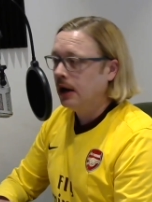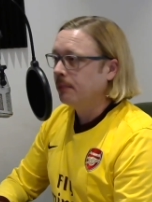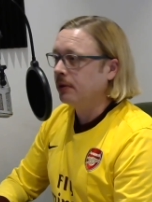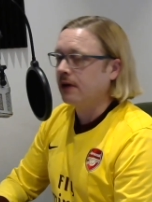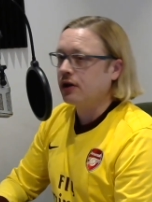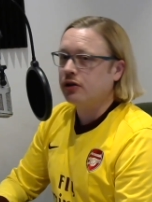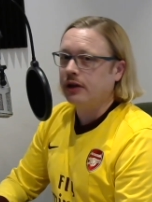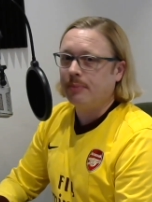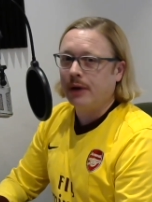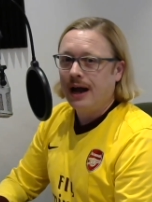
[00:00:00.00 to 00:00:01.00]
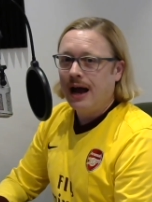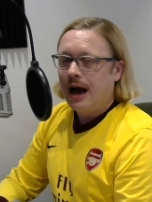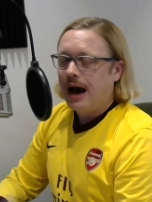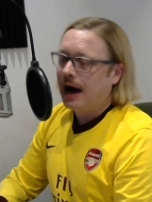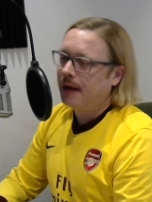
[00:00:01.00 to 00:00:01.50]
potentially, but
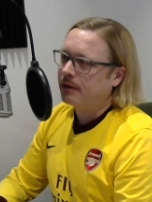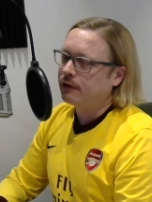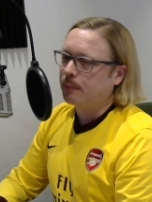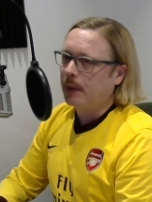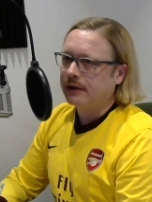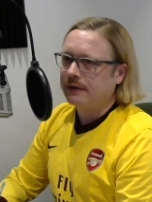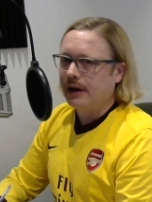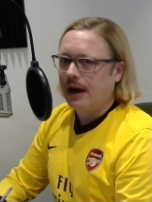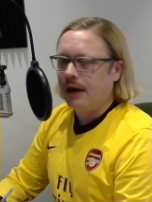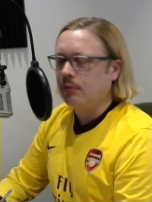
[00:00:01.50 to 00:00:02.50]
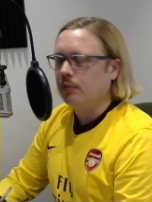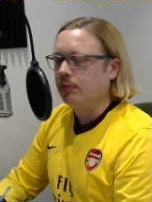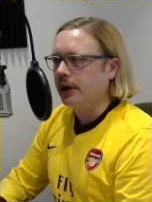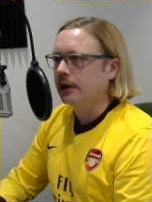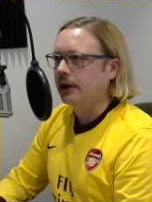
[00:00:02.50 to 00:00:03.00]
I'm expecting a
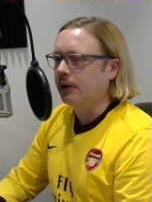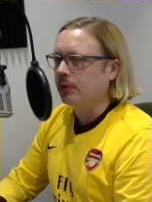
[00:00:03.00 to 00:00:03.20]
really,